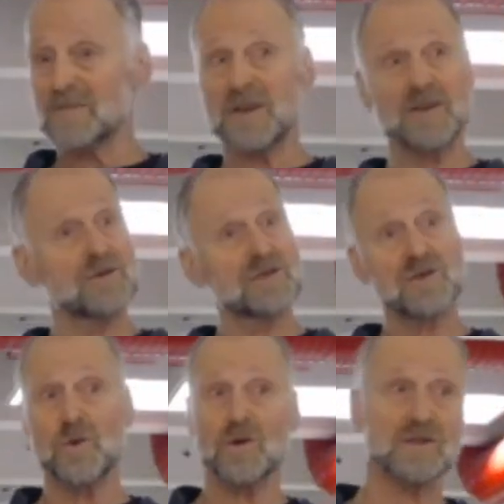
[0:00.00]
can be
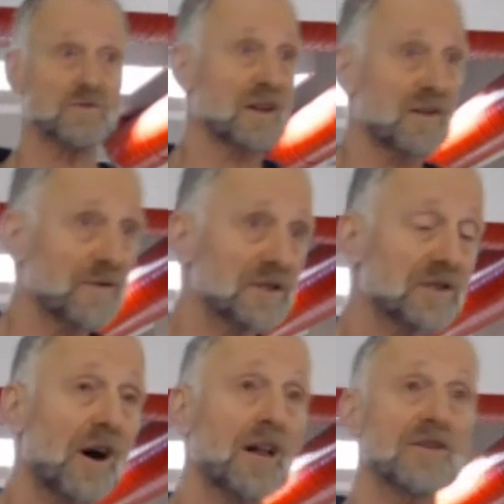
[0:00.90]
used towards Rutherford
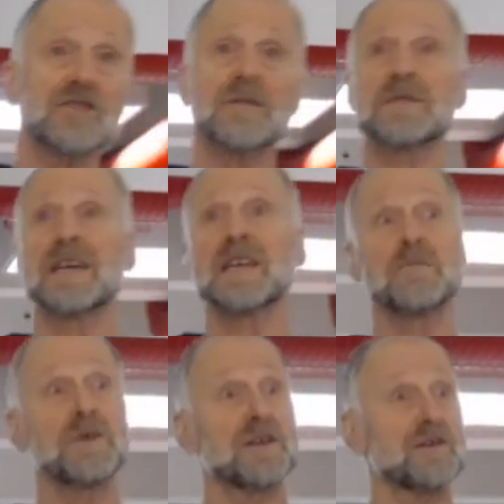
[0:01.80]
scholarships. They
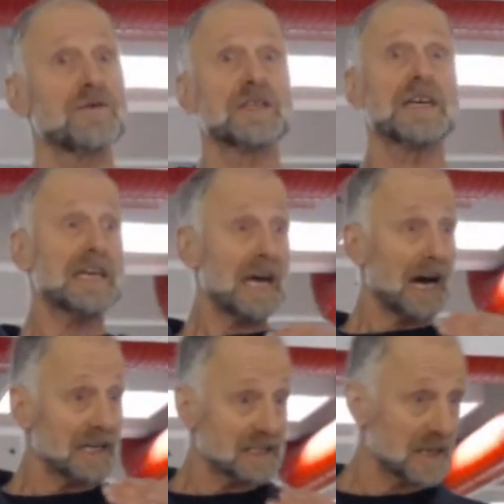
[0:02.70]
can be used
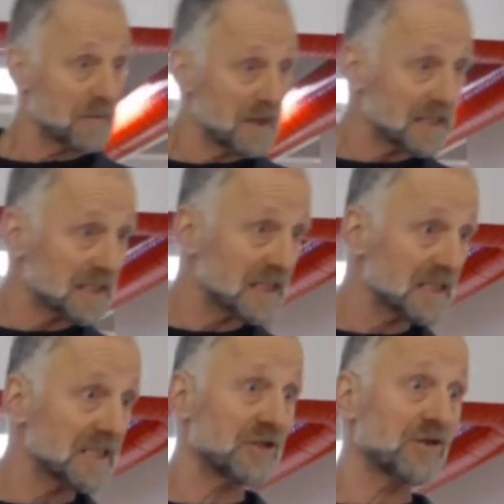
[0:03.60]
in some
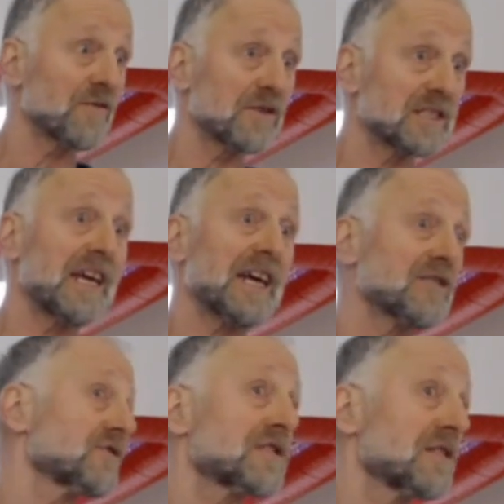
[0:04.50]
instances as university
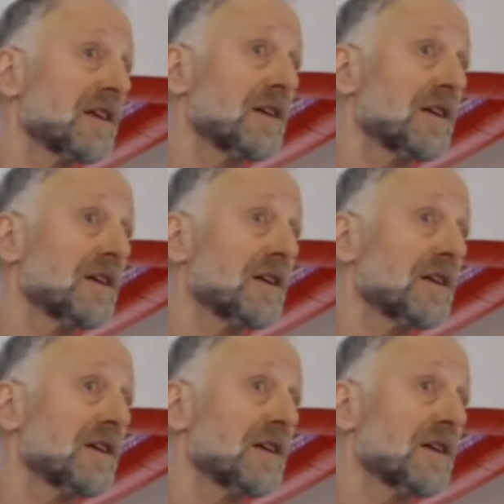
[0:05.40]
entrance